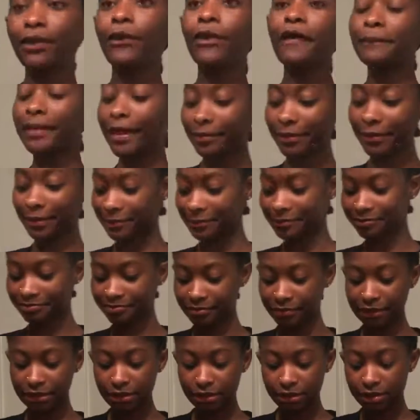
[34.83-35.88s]
So
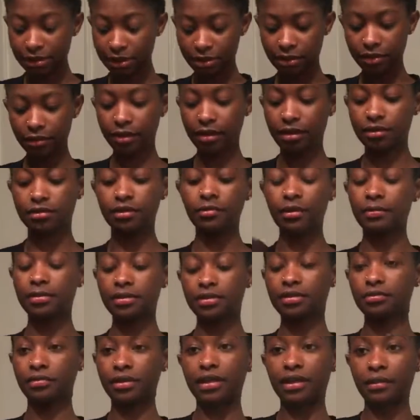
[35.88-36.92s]
basically, in the video,
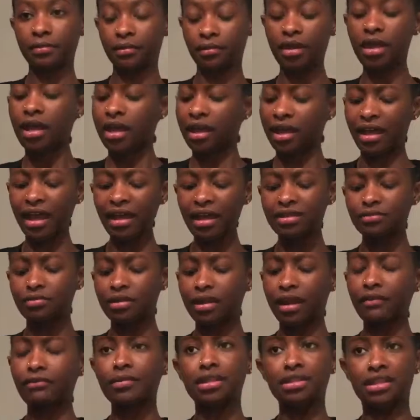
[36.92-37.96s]
you see me putting on the
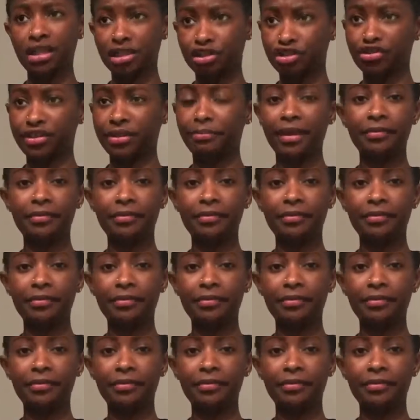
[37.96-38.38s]
wig cap,